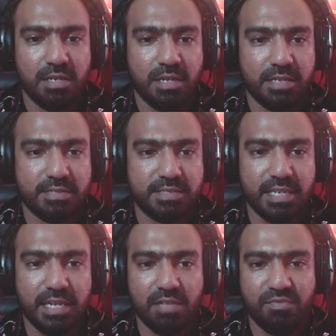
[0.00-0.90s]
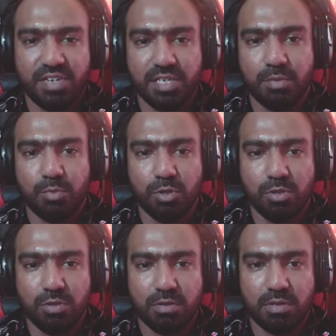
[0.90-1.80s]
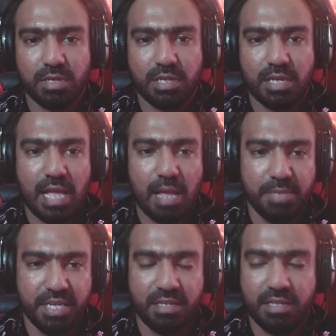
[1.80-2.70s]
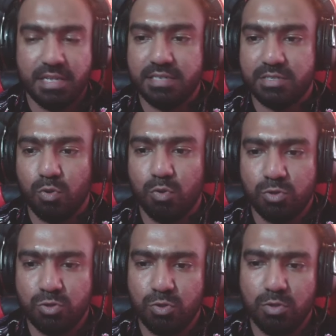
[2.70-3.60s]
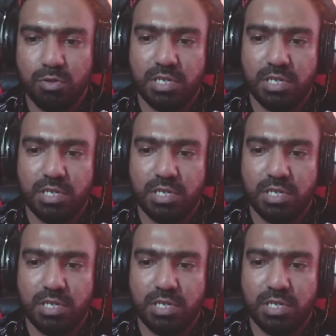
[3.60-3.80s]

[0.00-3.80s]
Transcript: a single variable having its own rule,